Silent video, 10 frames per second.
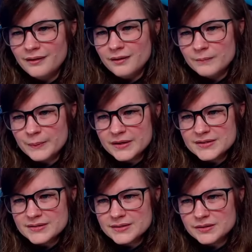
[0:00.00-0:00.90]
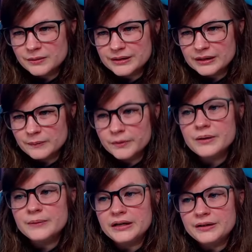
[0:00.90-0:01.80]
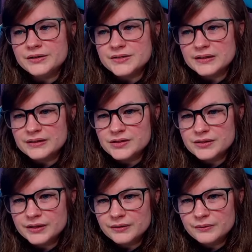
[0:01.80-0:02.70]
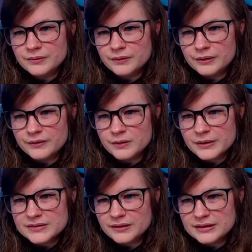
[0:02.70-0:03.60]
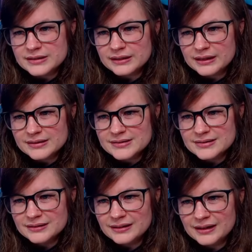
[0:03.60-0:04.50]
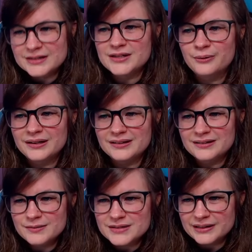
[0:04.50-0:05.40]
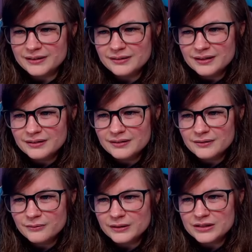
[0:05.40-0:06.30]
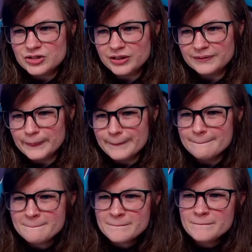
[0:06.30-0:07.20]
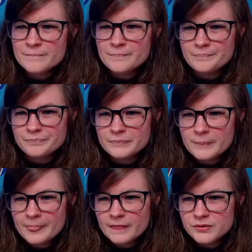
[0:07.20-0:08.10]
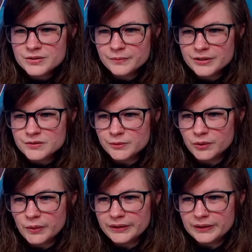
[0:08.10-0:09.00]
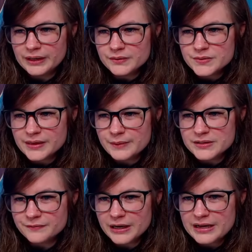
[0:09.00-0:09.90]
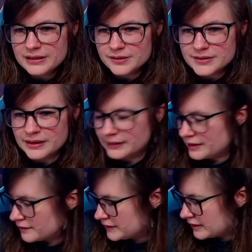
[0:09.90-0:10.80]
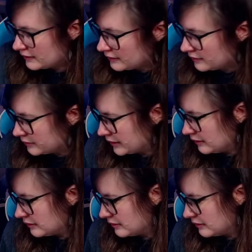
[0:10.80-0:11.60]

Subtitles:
My boss's sister worked at an employment agency. She took the one with the best grades, I guess. Actually wanted to chill. Wish employers were more loyal. I was with Amazon for 8 years and then laid off. Yeah, like, they don't care.